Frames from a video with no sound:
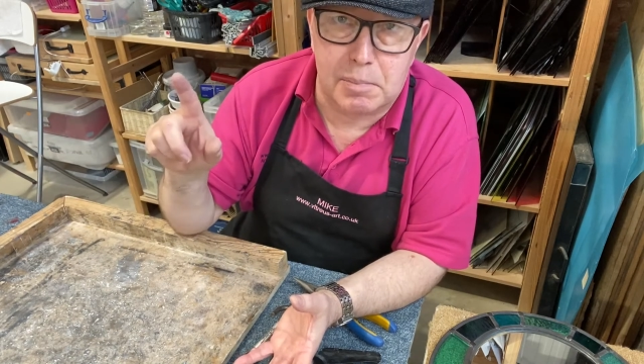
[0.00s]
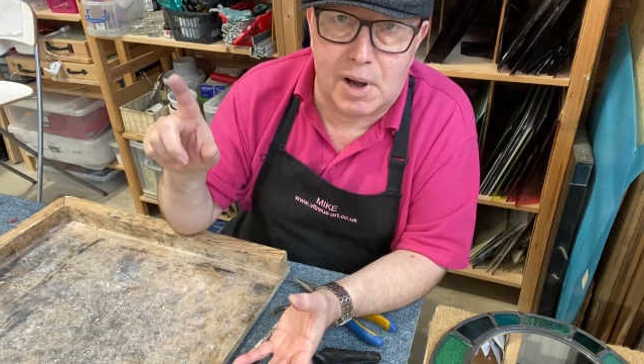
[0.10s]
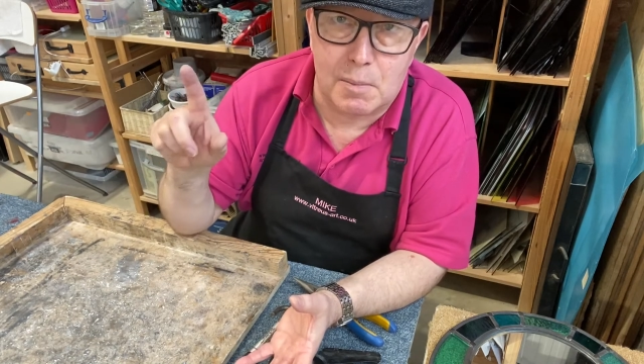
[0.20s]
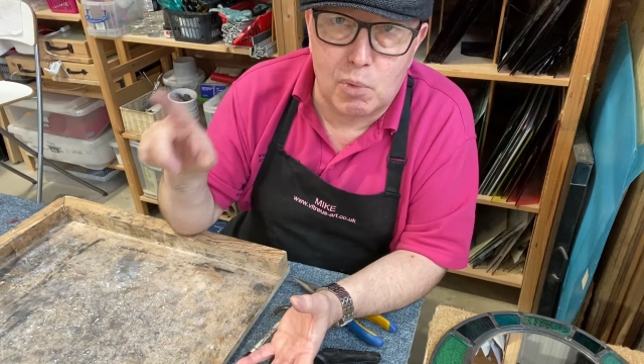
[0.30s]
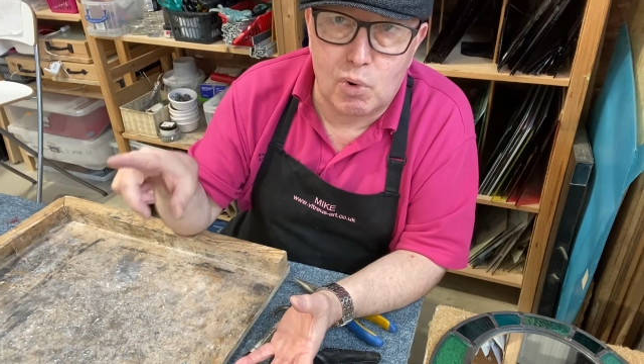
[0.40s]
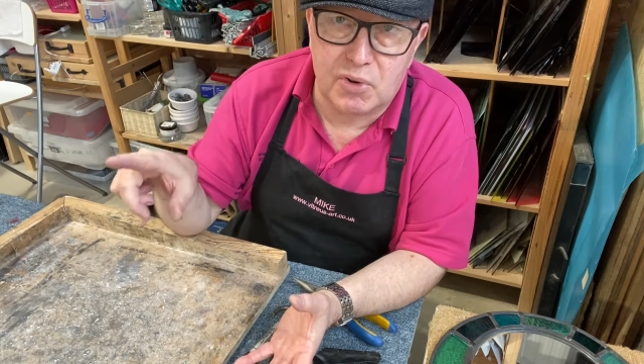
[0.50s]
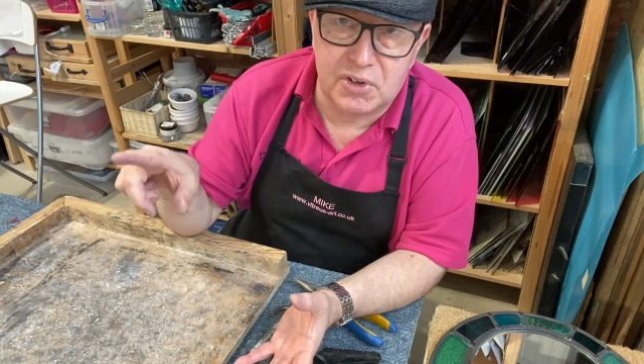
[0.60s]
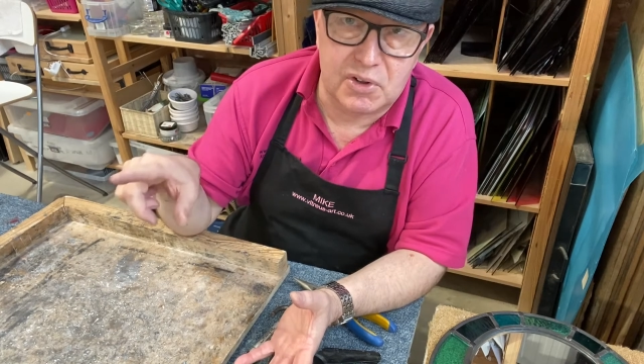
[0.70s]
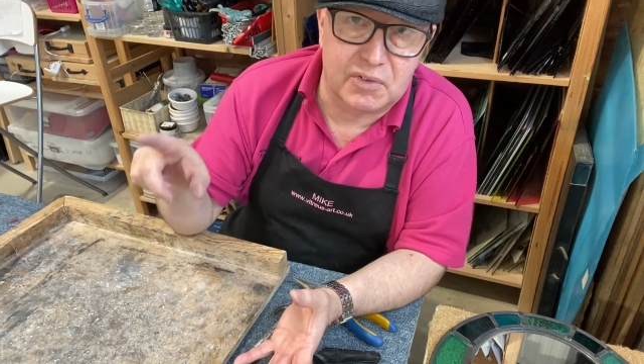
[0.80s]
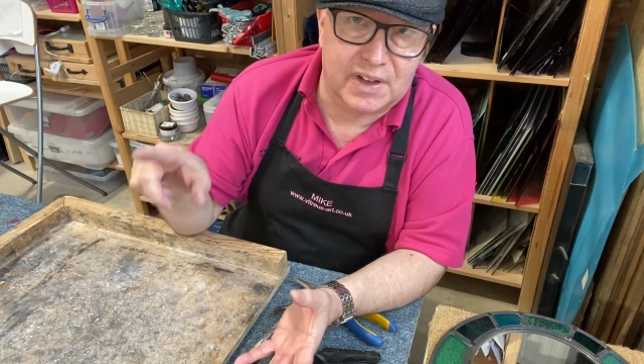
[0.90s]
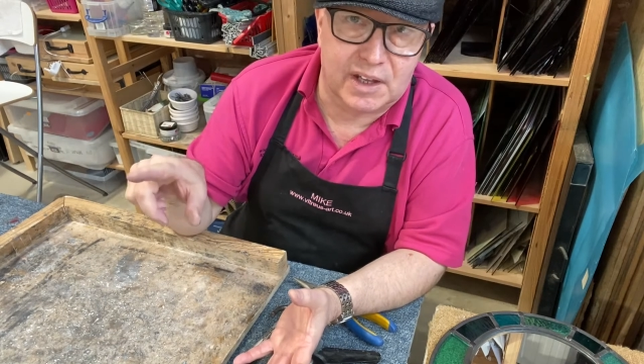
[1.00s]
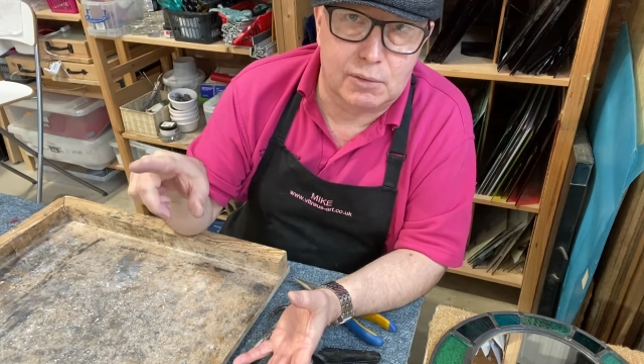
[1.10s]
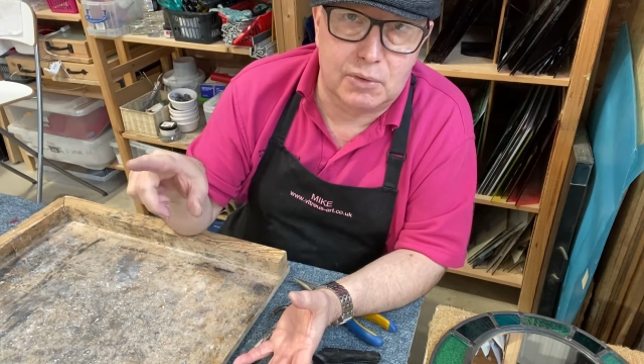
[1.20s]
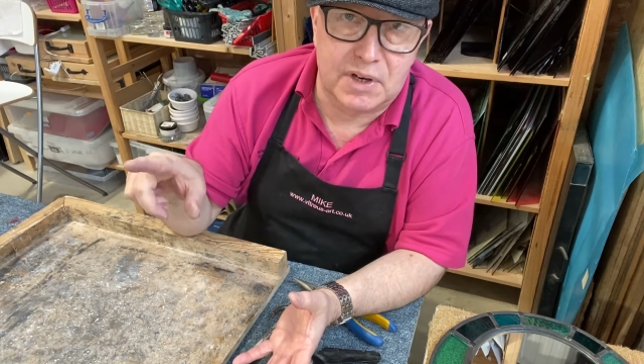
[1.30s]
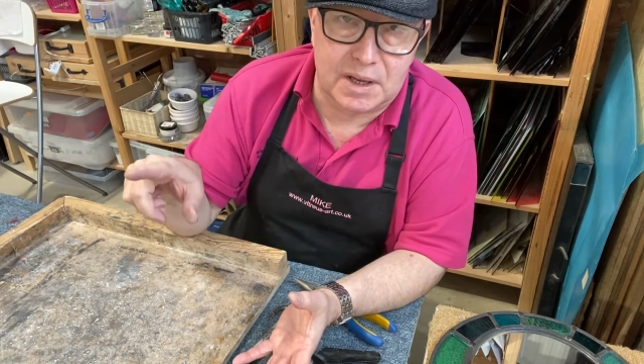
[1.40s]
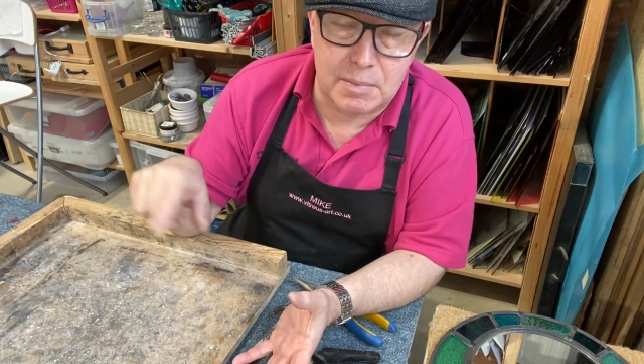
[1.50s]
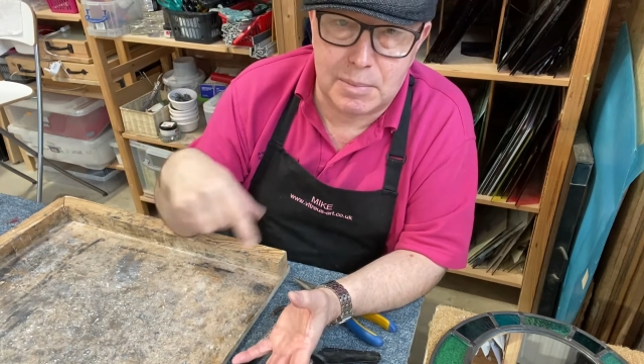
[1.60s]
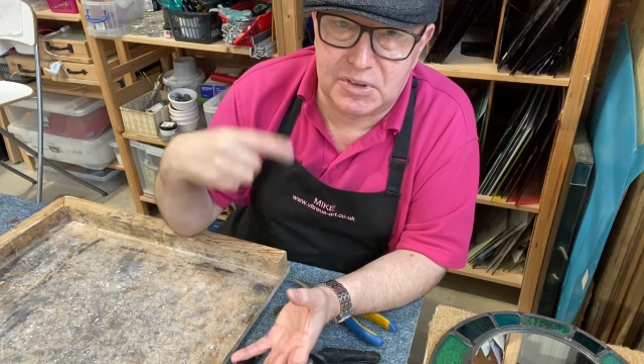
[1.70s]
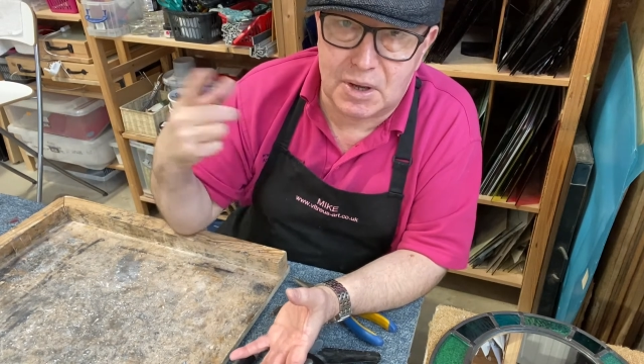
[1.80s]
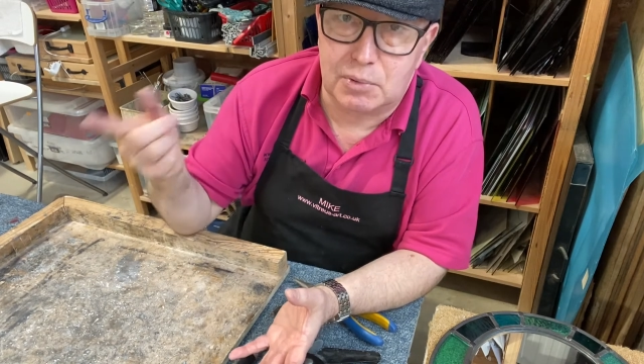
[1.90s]
buying more than you think you will need,
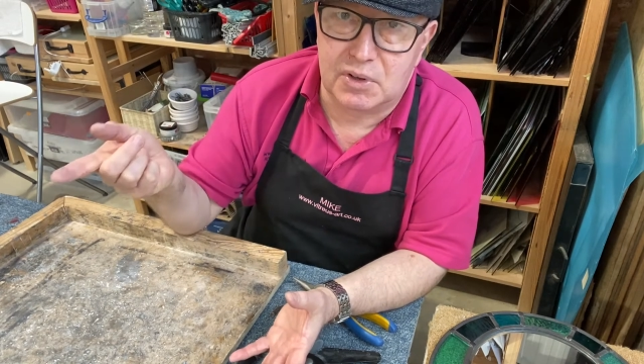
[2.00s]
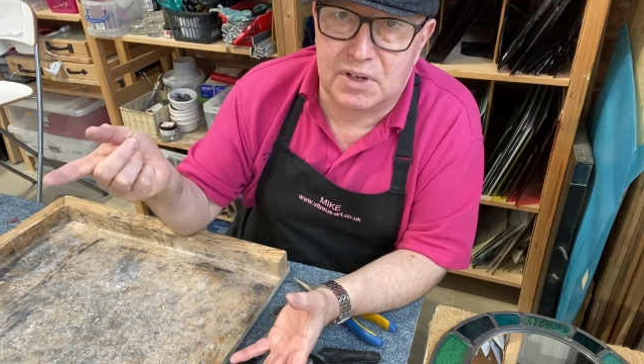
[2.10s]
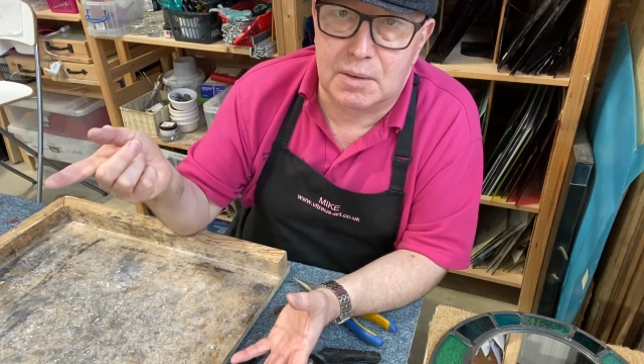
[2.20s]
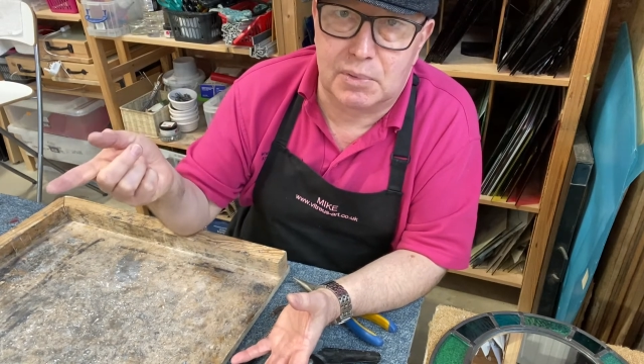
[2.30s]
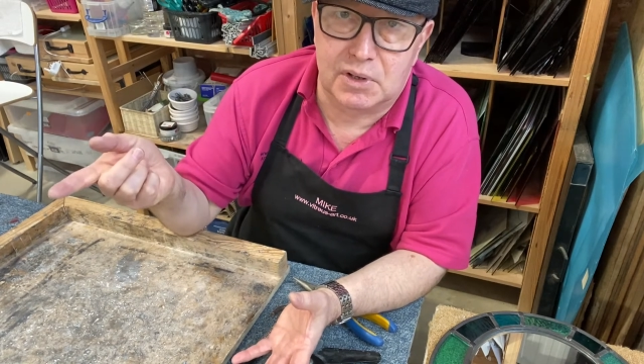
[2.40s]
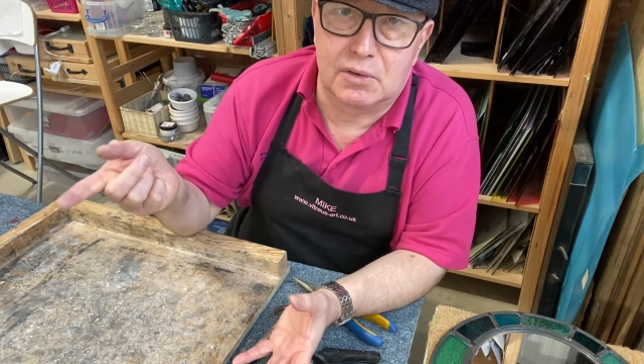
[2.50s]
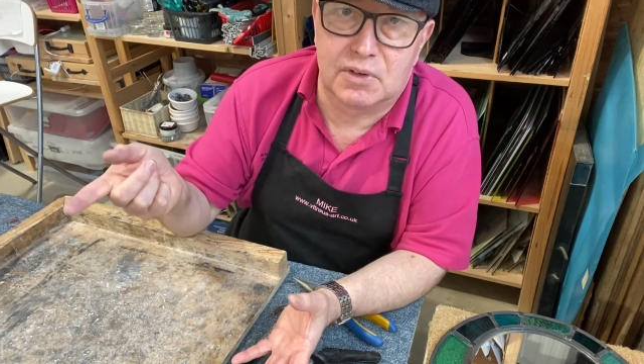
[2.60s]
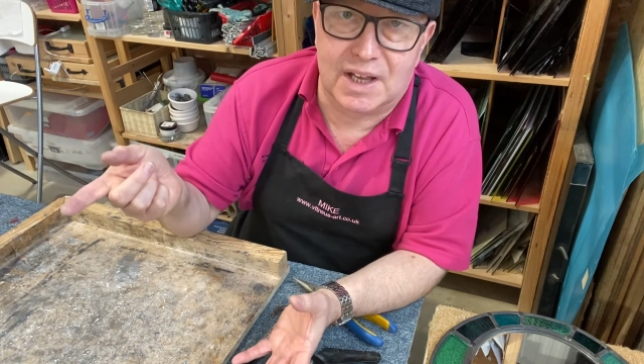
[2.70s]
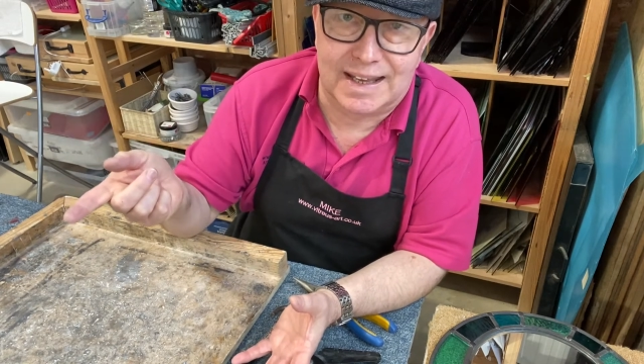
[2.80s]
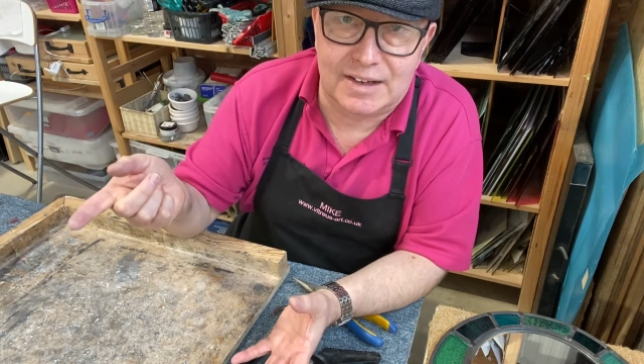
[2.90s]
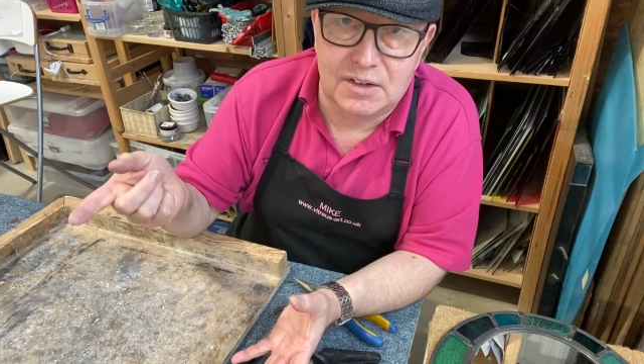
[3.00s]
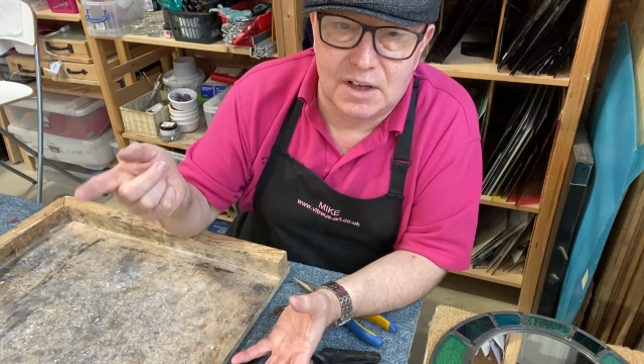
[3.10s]
maybe double the number you'll need,